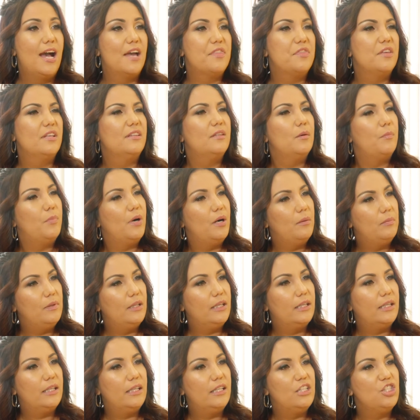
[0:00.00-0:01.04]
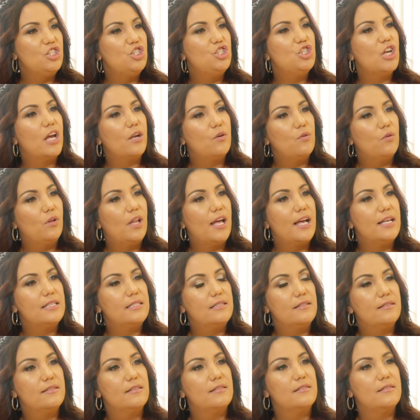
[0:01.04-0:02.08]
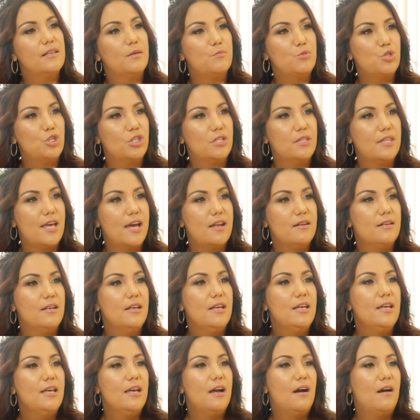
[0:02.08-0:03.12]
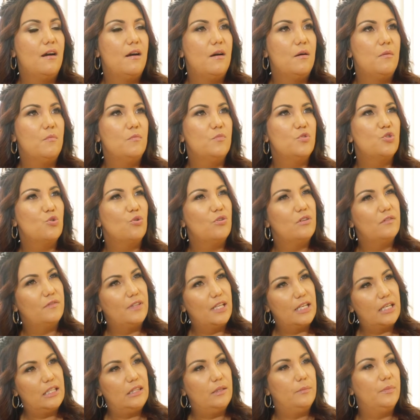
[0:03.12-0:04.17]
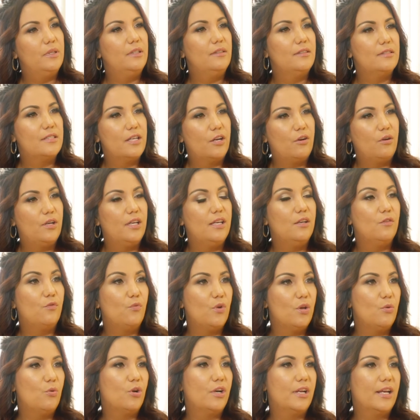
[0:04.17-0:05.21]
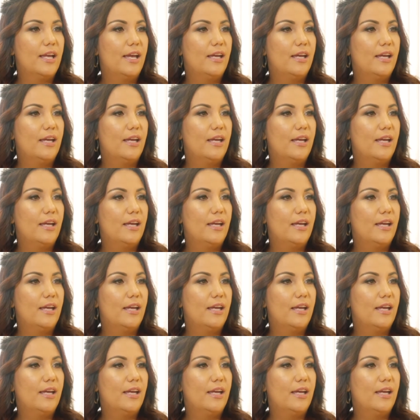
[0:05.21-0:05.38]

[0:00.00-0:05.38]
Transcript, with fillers: I think the public in general has this assumption that sort of like in the military, if we were to